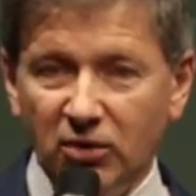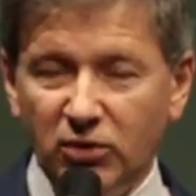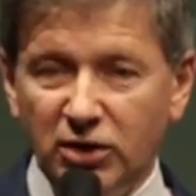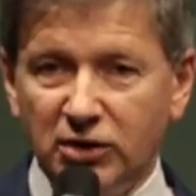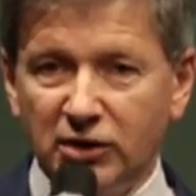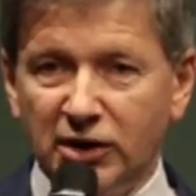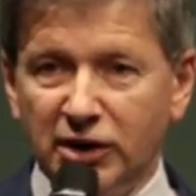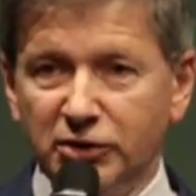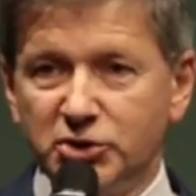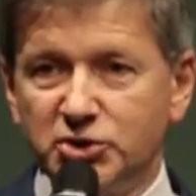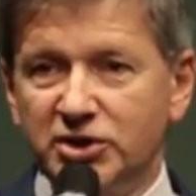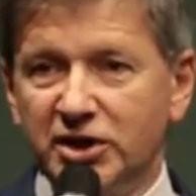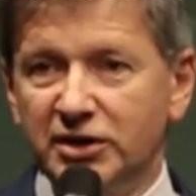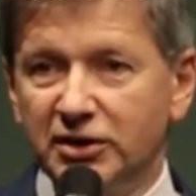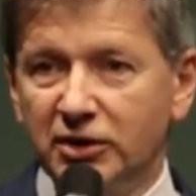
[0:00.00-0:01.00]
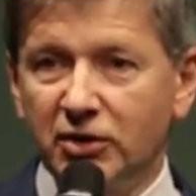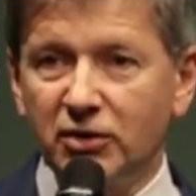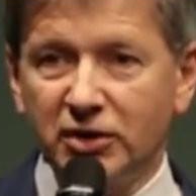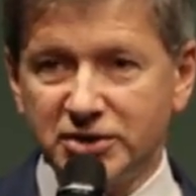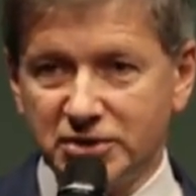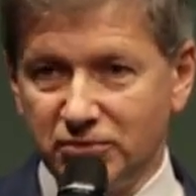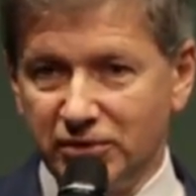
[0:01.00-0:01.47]
We don't understand the
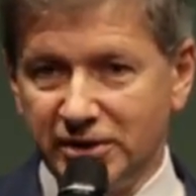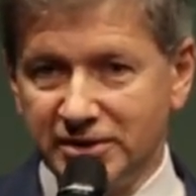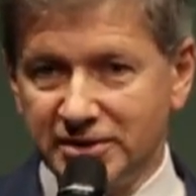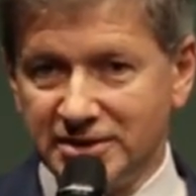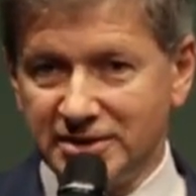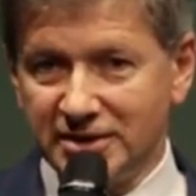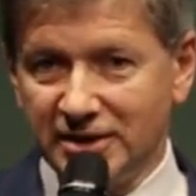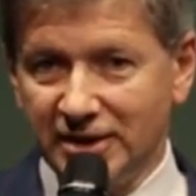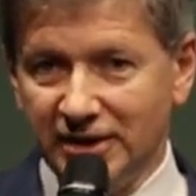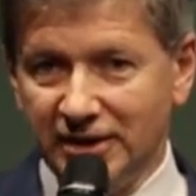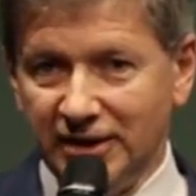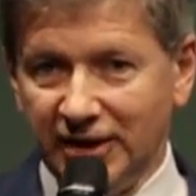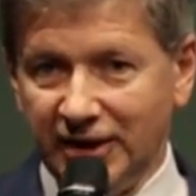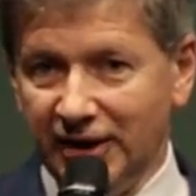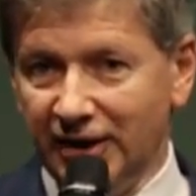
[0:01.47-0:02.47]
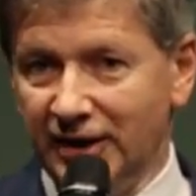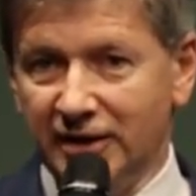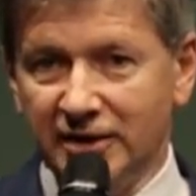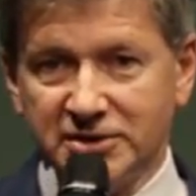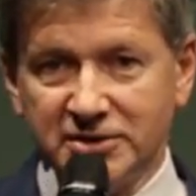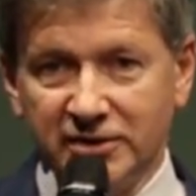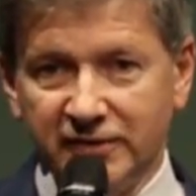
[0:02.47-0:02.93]
crosswinds. They can get
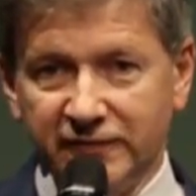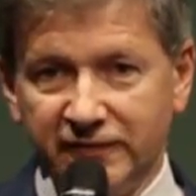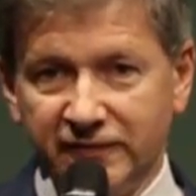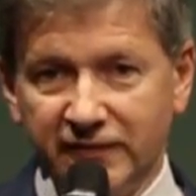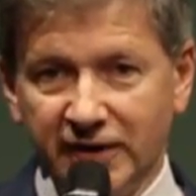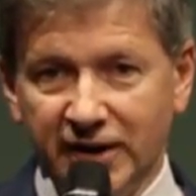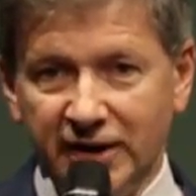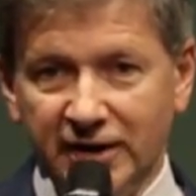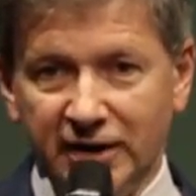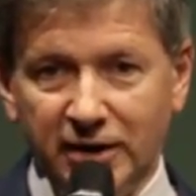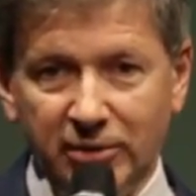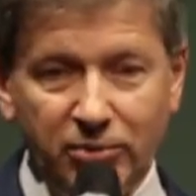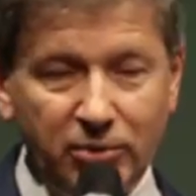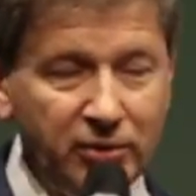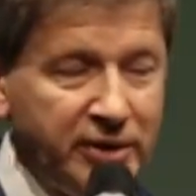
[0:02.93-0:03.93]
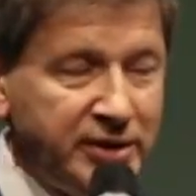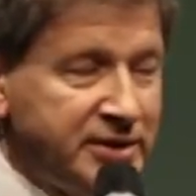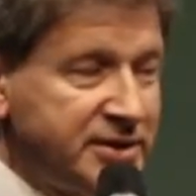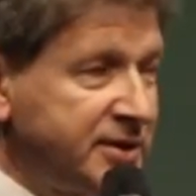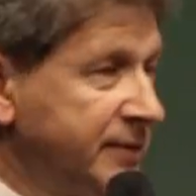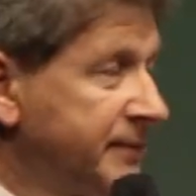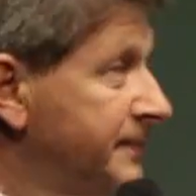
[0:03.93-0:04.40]
us off at any
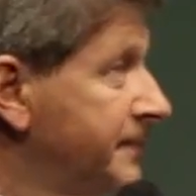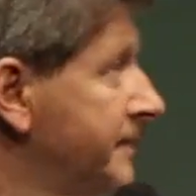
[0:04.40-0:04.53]
point.